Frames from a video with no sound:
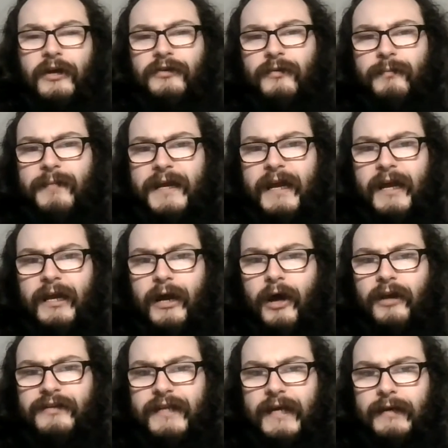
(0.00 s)
to be a
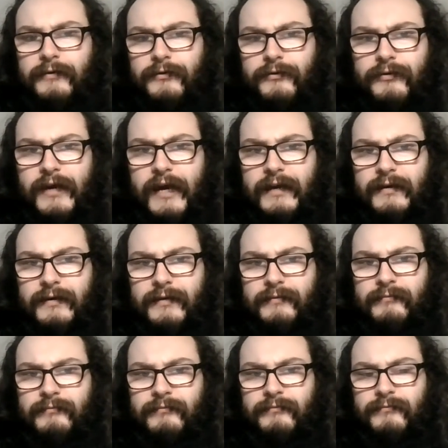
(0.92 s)
content creator,
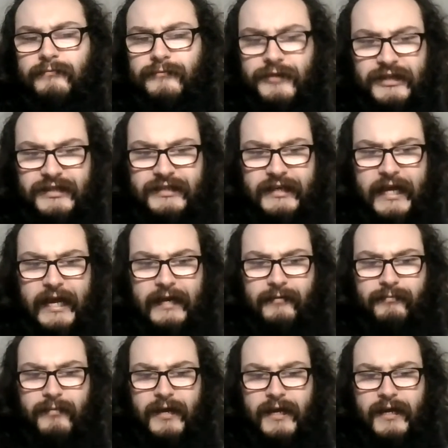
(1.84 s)
just
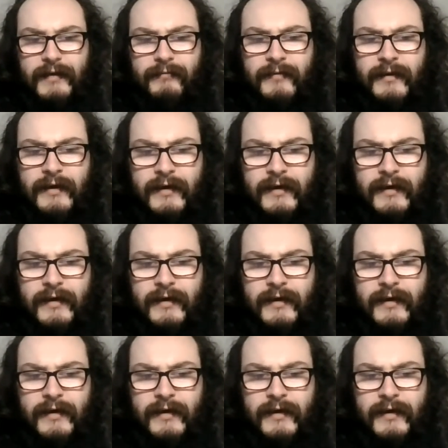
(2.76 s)
like me.